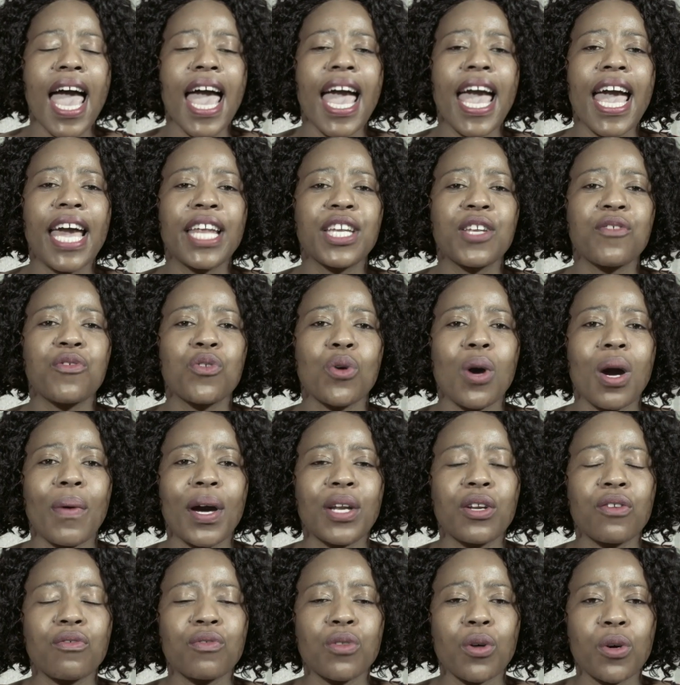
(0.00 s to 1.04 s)
and if you are
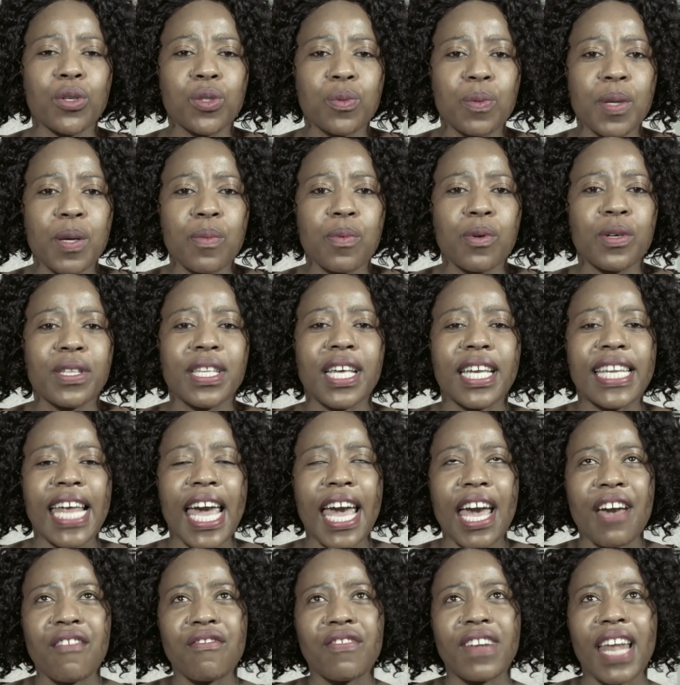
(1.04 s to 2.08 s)
one of those people that
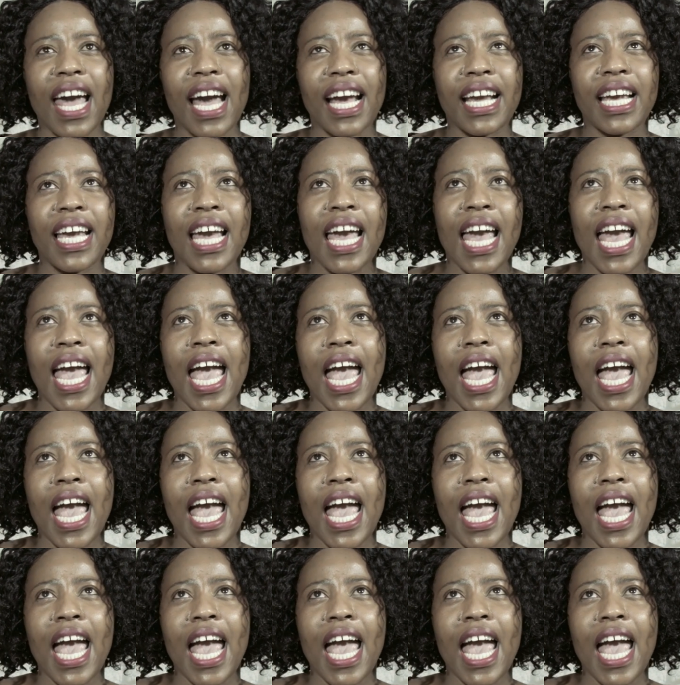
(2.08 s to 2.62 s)
have like